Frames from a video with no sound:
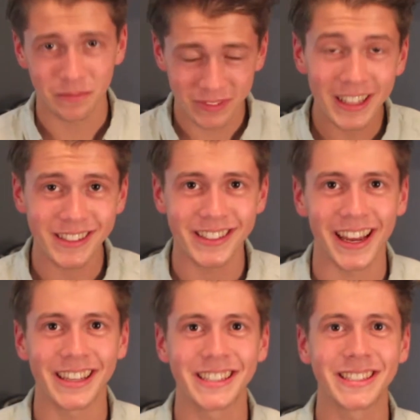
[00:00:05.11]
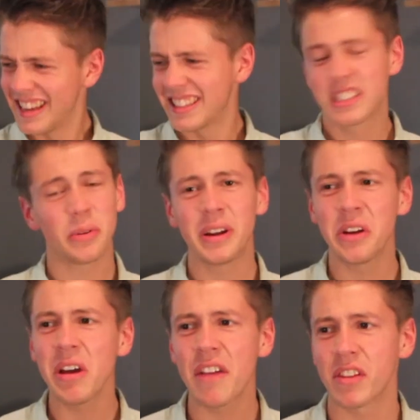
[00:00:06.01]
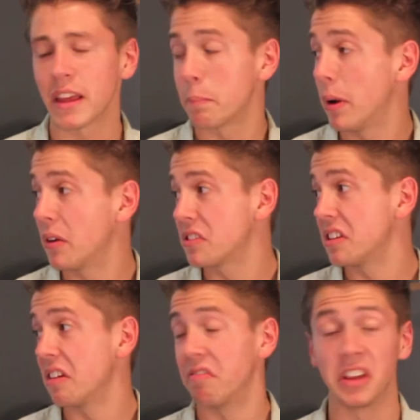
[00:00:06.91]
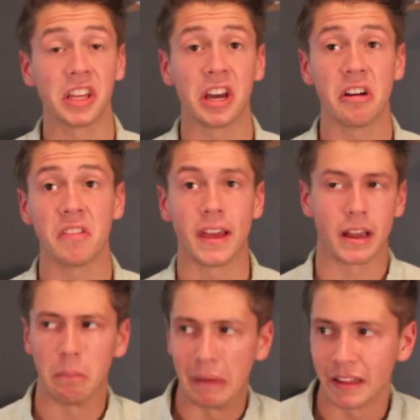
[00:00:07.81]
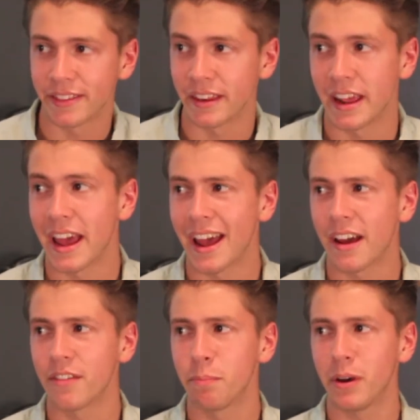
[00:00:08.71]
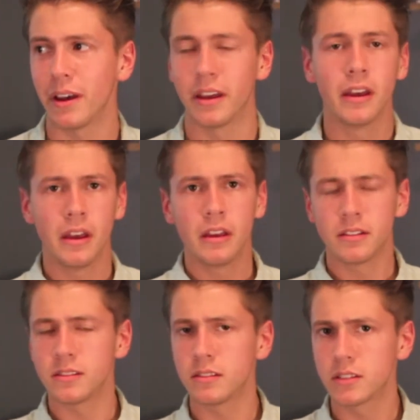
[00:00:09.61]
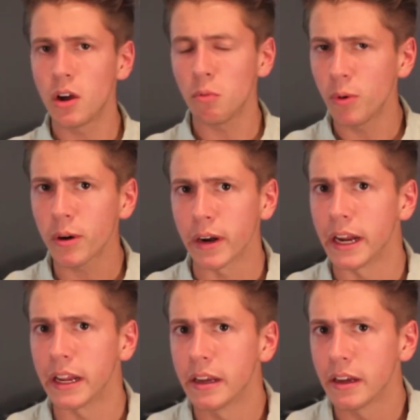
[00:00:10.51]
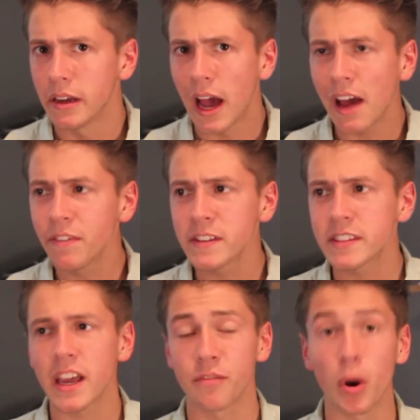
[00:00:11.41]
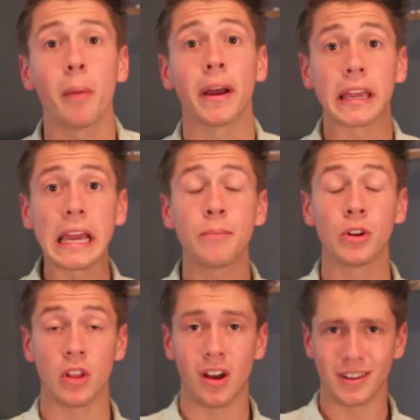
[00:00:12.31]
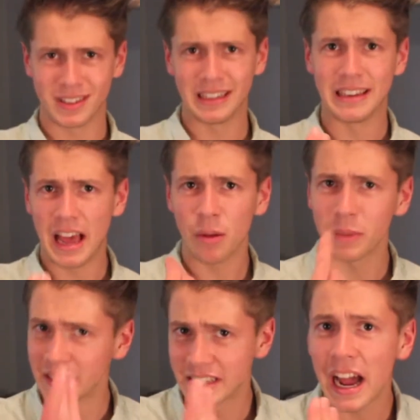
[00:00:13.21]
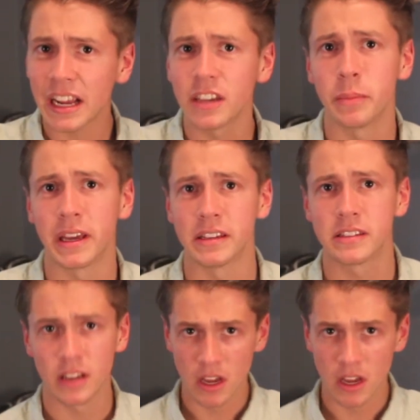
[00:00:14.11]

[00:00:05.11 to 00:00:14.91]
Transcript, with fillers: That's nice. So I know I haven't like posted a video in like a month and a half, but don't worry. Obviously I brought my camera along to help me document